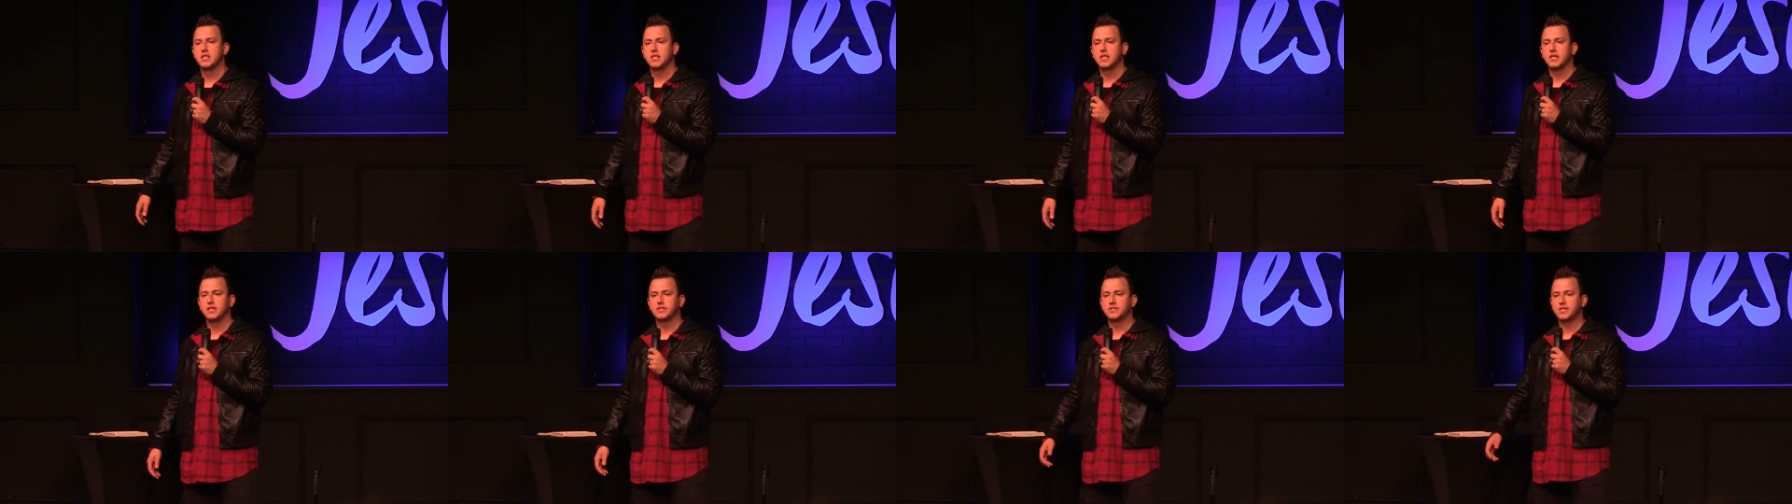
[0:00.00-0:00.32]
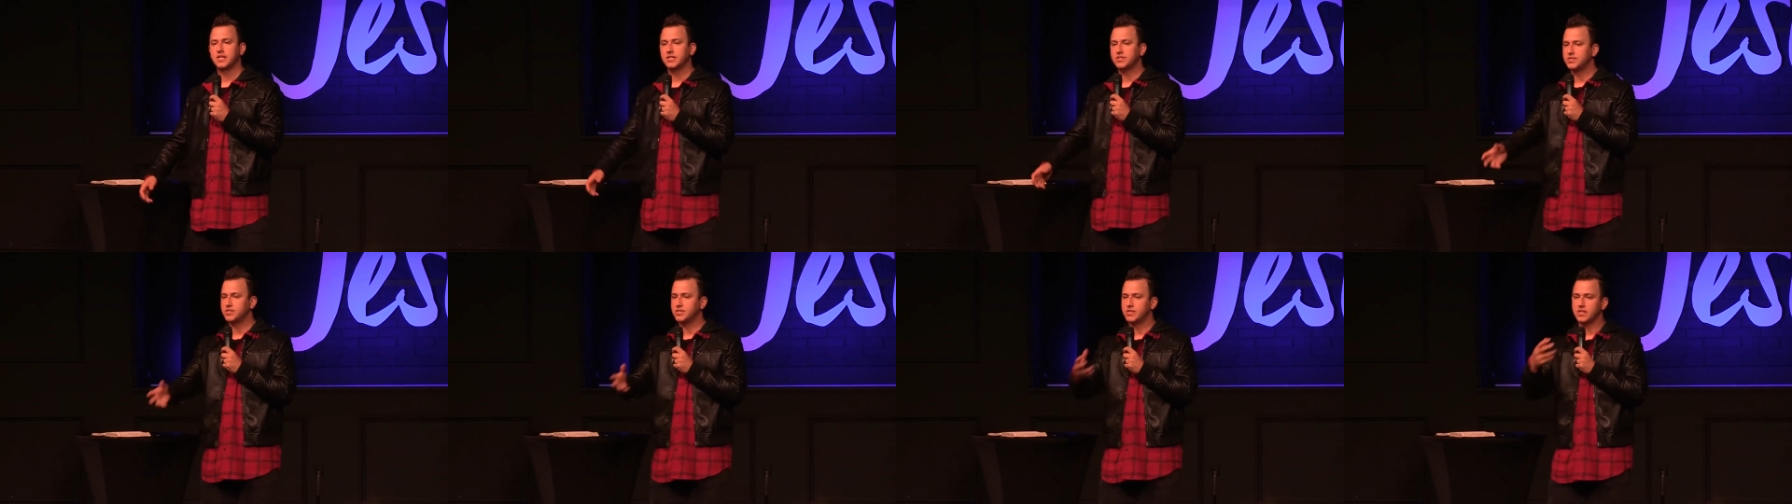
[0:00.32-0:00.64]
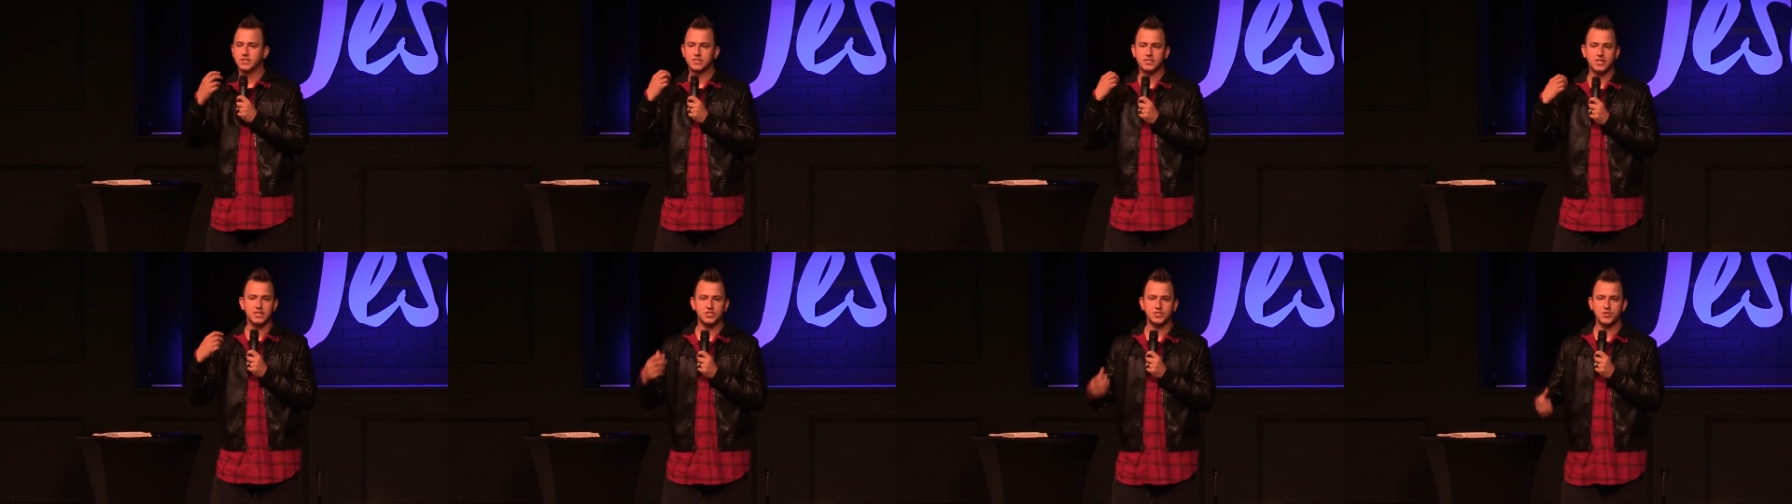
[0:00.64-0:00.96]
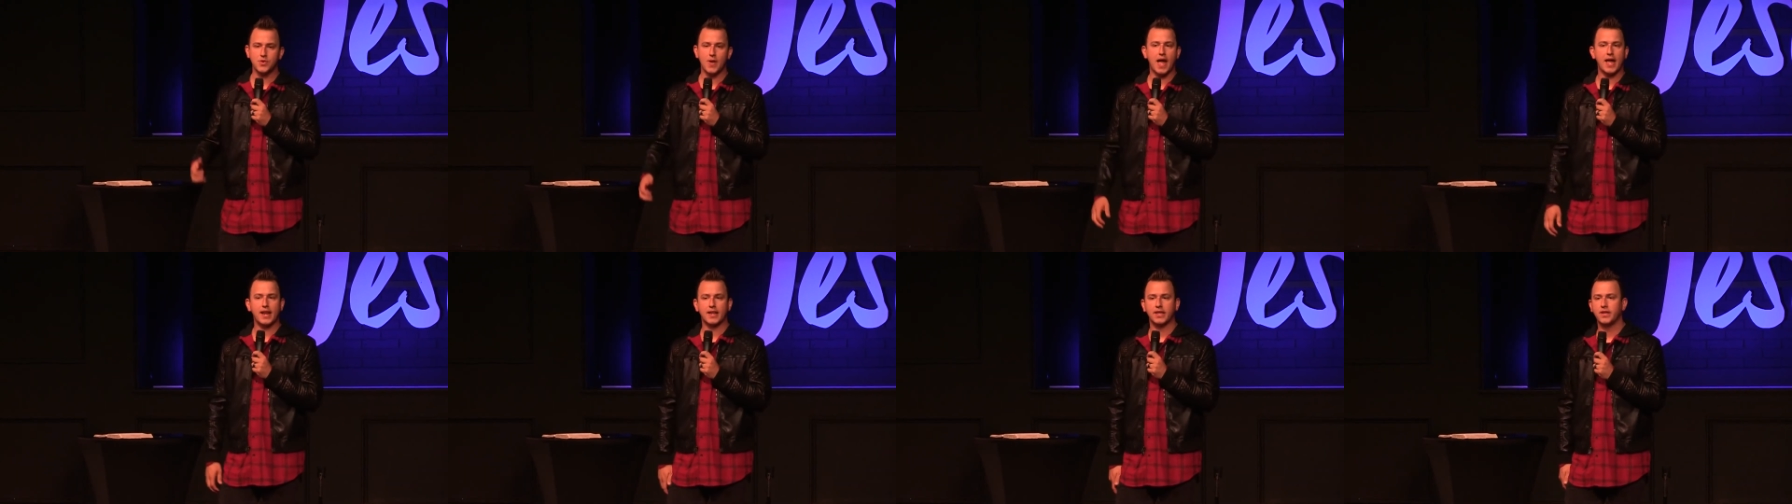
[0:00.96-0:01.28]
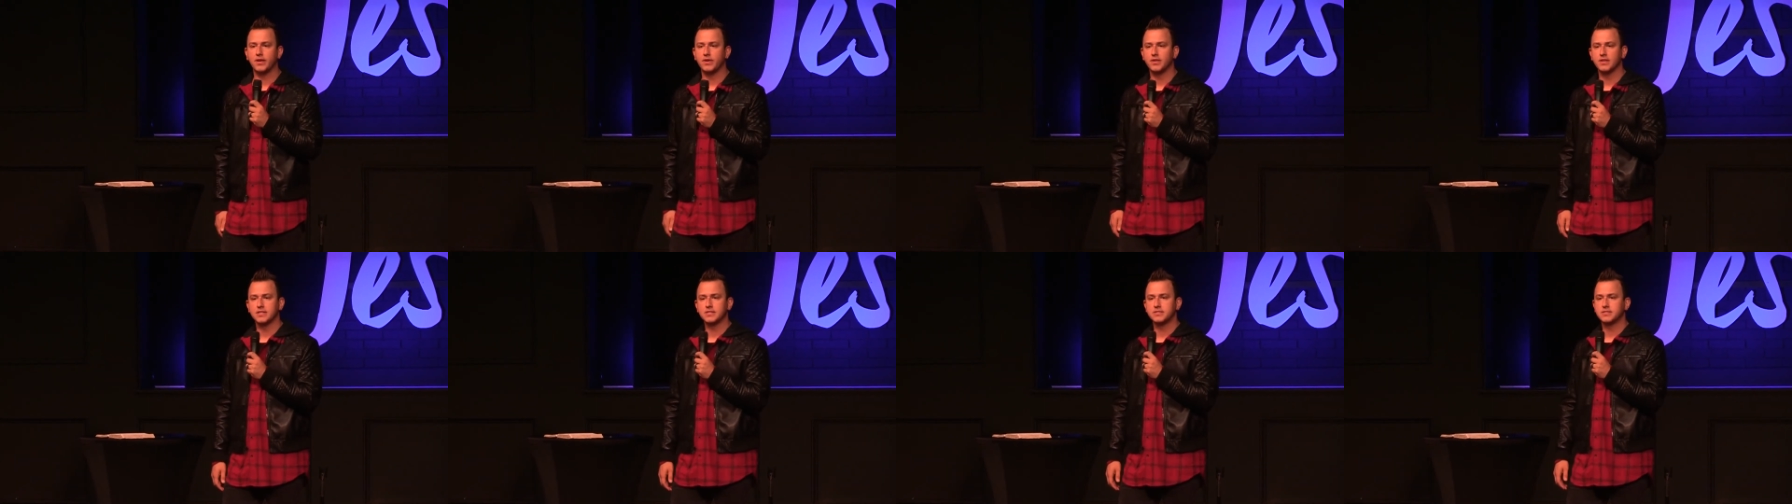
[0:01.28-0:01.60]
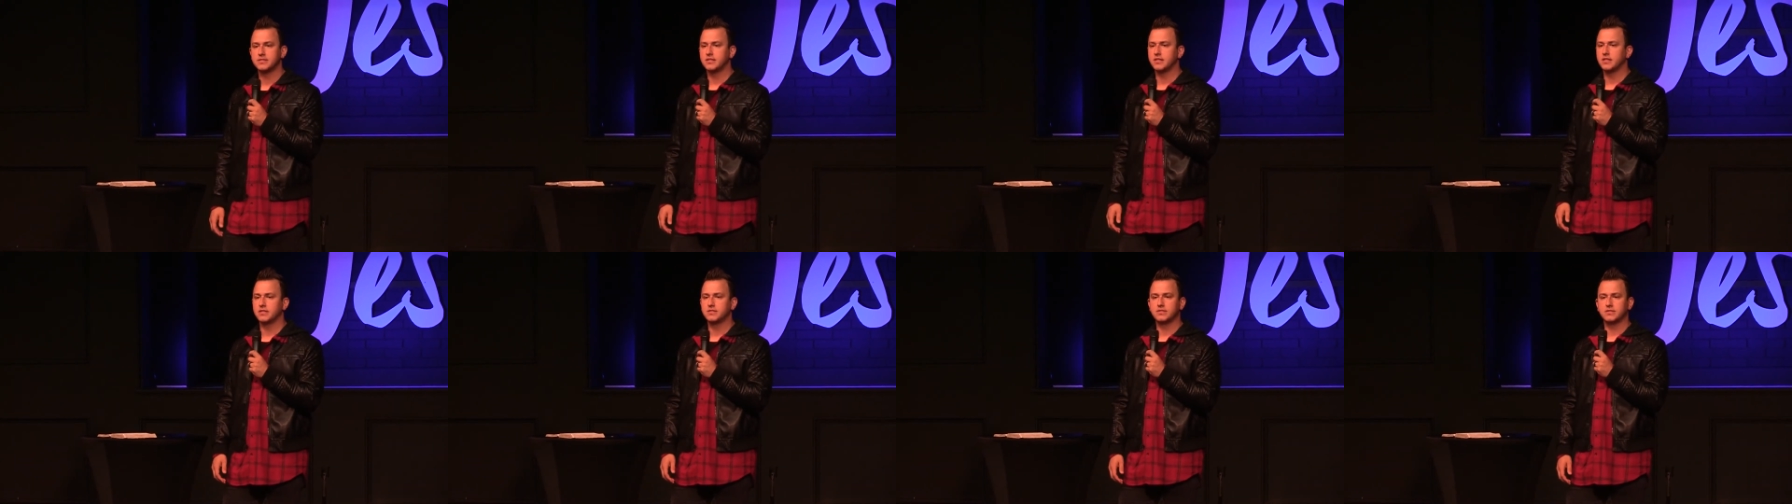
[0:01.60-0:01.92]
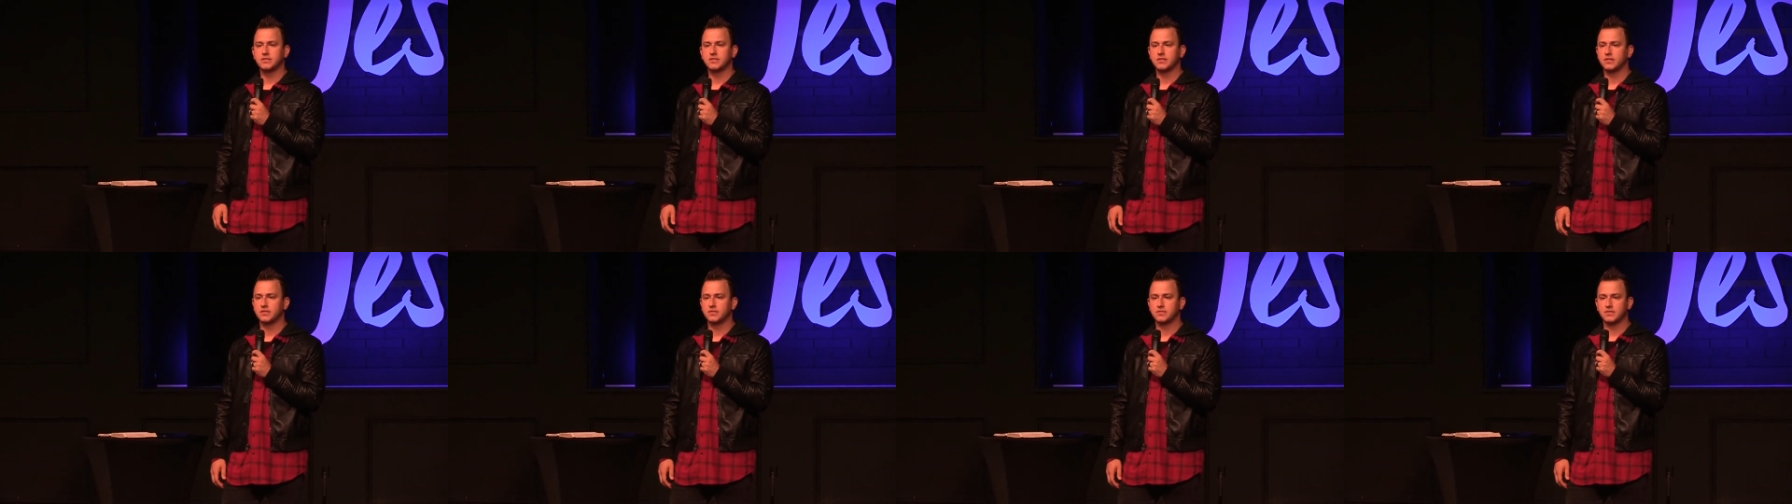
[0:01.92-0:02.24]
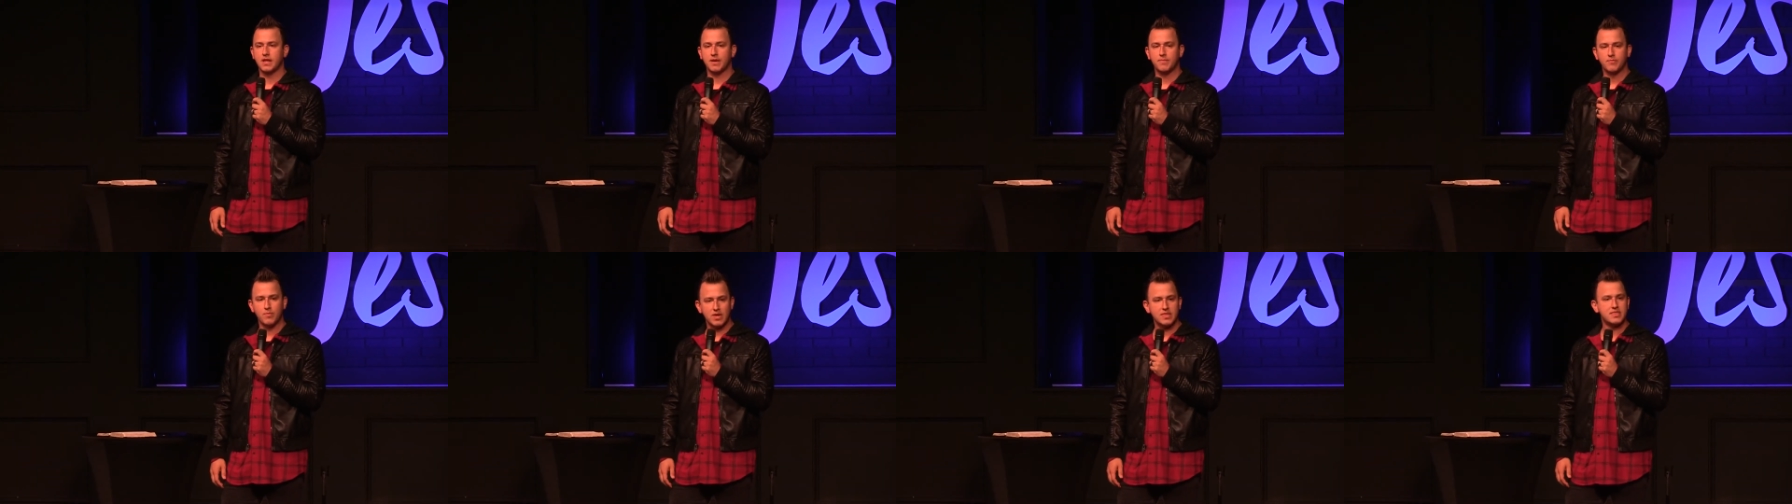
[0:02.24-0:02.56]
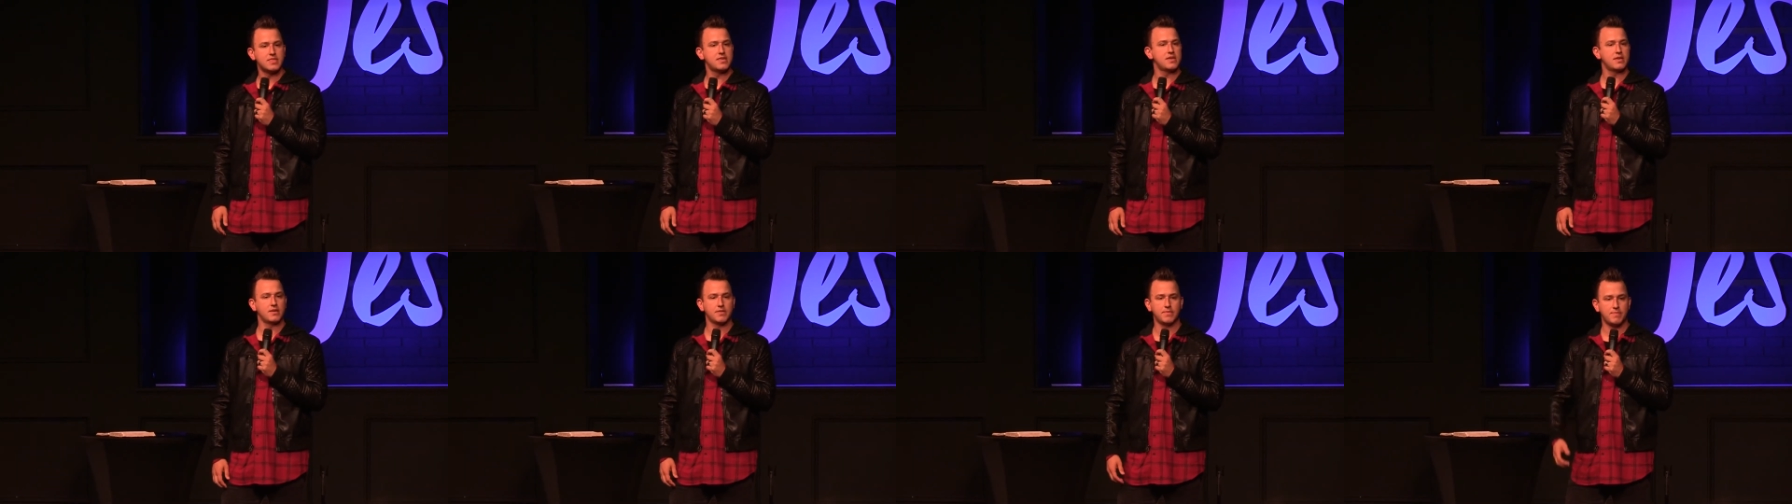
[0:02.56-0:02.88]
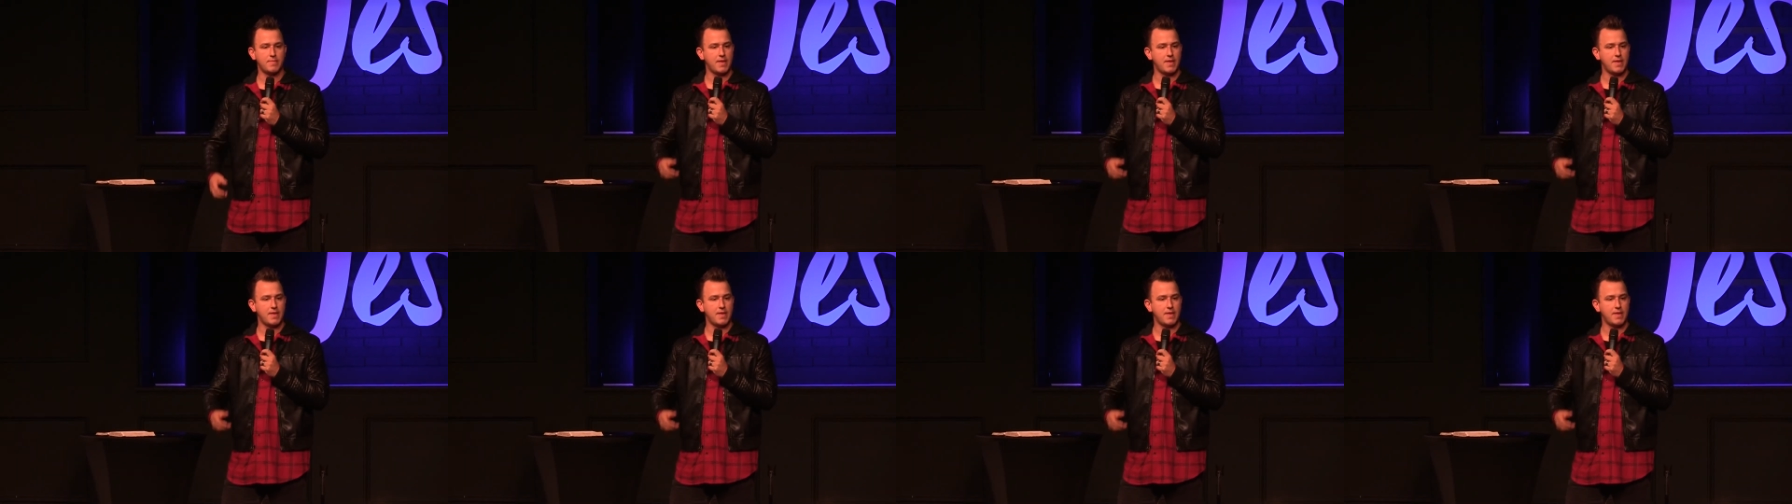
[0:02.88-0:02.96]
Let's get you, let's get you out of here. Let's, let's, let's, I'm with you.